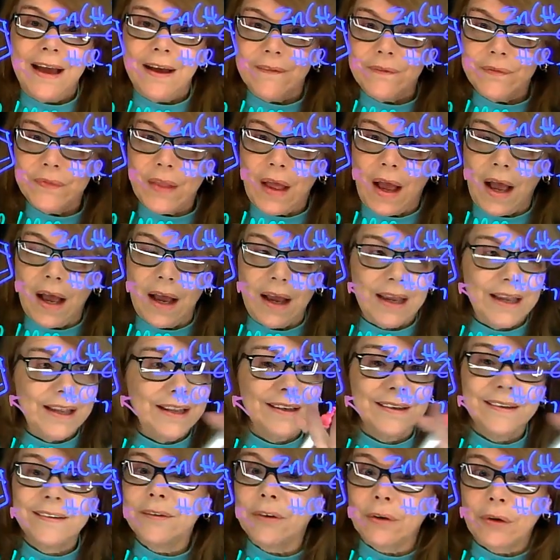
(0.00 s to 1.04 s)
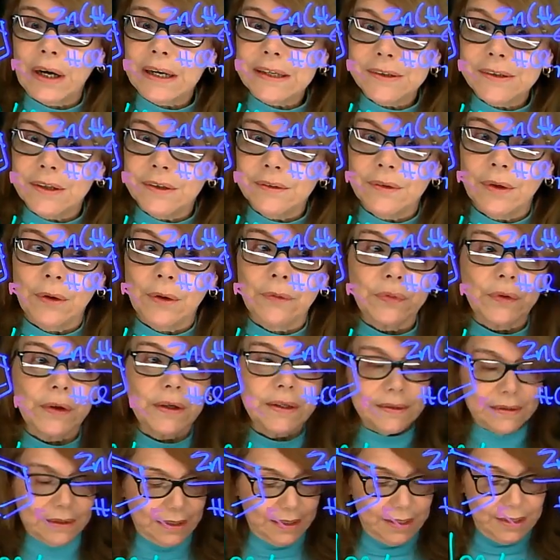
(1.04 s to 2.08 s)
that it is directing
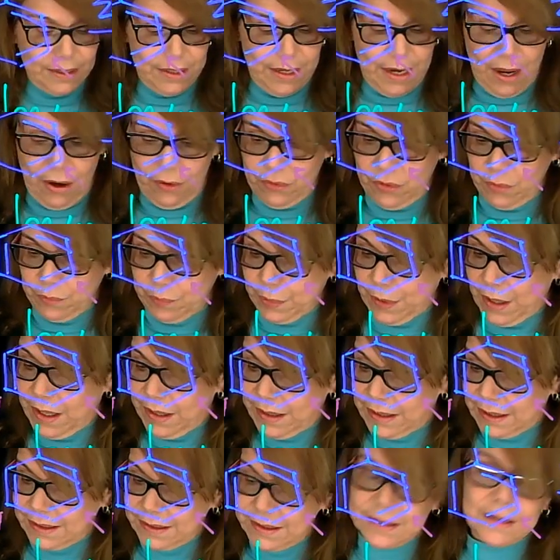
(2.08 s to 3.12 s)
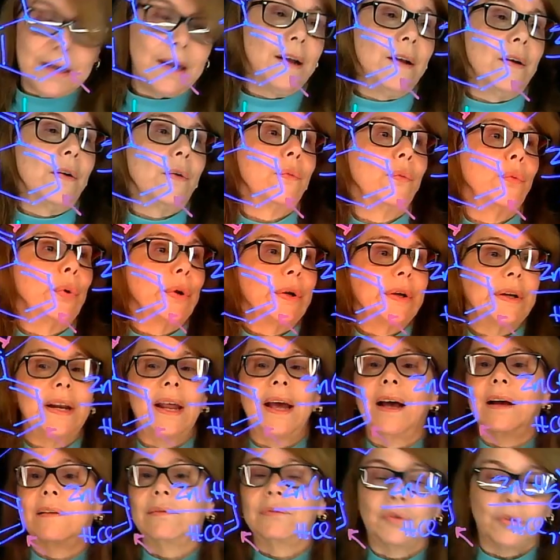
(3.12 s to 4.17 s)
differently. Now the product, we're going to
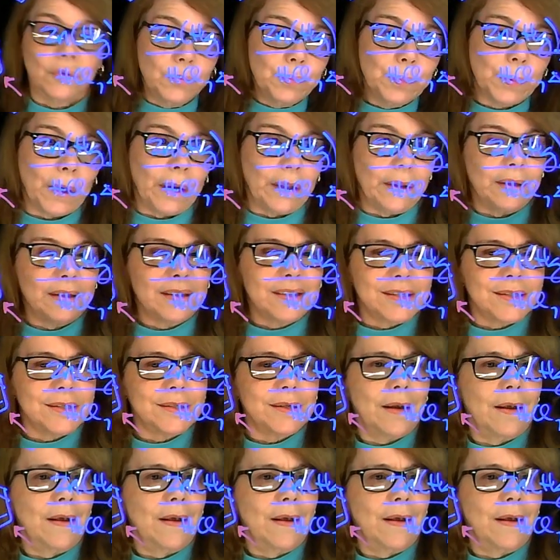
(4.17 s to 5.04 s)
have two products.